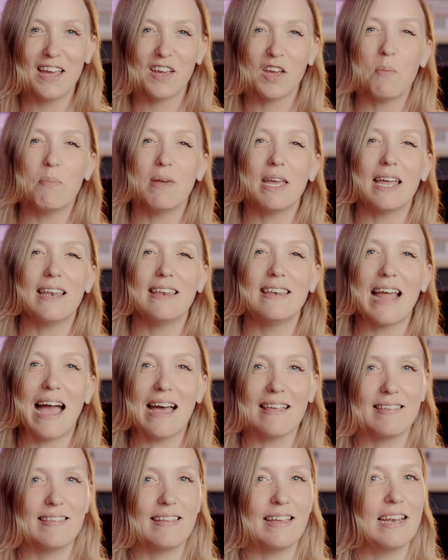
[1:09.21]
can be a
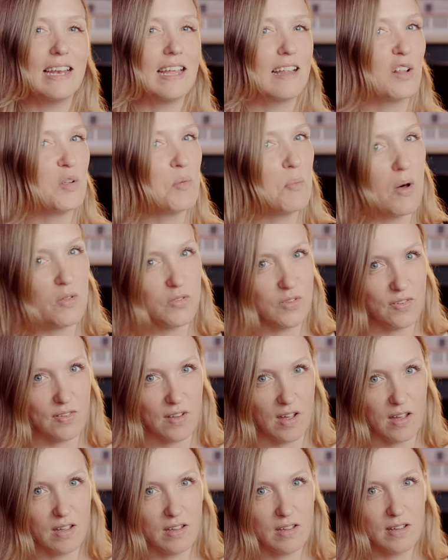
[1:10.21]
nasty little
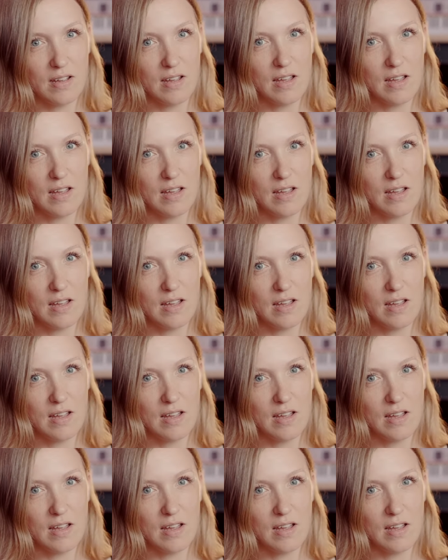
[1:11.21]
monster.